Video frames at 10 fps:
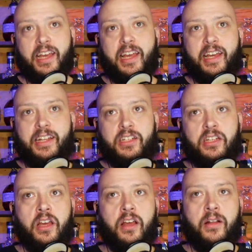
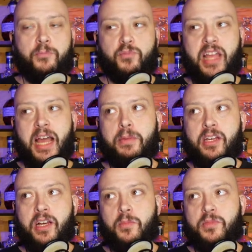and that
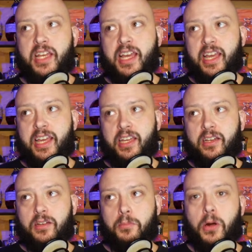becomes
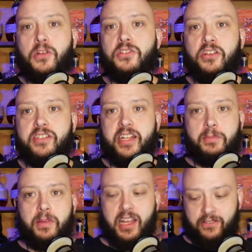a personal sentiment.